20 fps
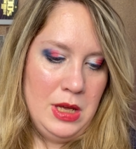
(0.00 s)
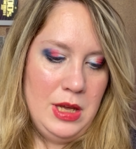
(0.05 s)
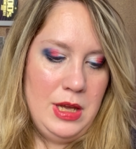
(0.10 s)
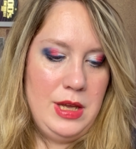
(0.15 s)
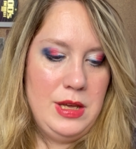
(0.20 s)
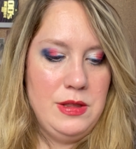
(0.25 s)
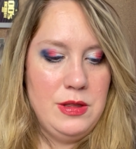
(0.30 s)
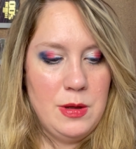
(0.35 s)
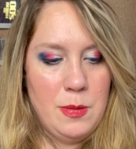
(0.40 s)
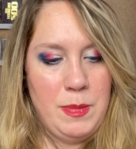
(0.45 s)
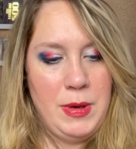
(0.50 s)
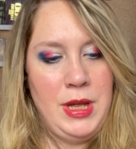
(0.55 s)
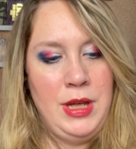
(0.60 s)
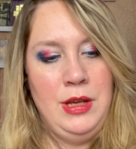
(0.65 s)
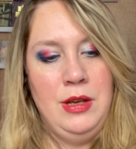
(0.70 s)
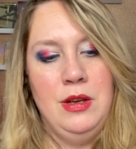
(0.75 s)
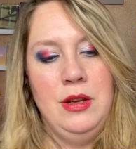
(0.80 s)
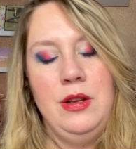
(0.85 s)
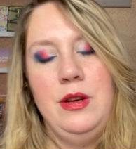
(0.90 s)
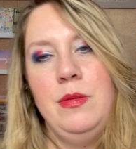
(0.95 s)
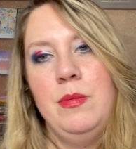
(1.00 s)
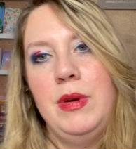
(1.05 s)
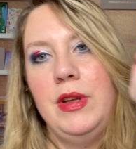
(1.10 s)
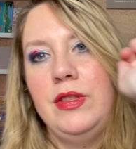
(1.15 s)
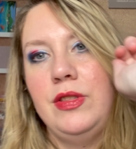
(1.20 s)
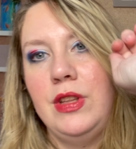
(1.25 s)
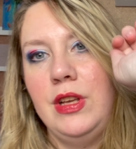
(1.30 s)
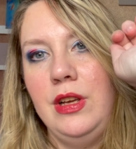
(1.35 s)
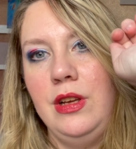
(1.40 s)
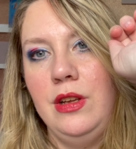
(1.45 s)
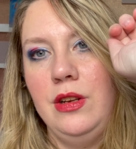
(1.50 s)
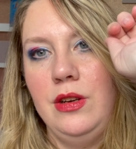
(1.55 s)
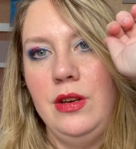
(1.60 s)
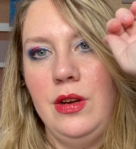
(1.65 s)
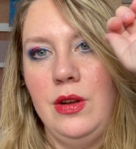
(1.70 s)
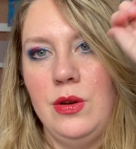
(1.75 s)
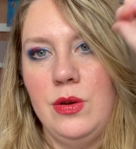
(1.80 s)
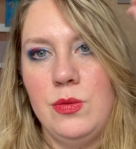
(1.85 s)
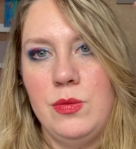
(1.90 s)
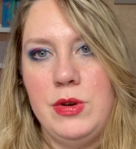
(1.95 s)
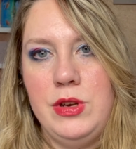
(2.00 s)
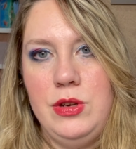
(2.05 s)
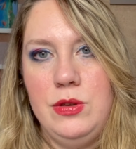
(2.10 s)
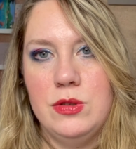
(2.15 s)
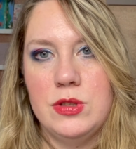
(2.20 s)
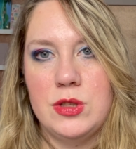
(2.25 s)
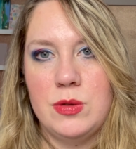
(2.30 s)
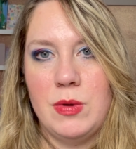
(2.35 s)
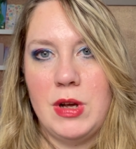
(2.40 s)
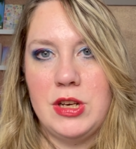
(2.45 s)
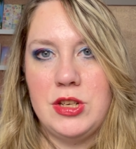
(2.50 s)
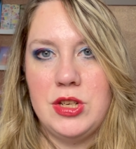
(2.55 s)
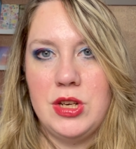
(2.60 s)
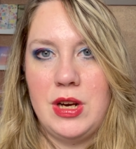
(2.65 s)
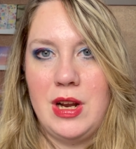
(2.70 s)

in the pan, but then when you swatch it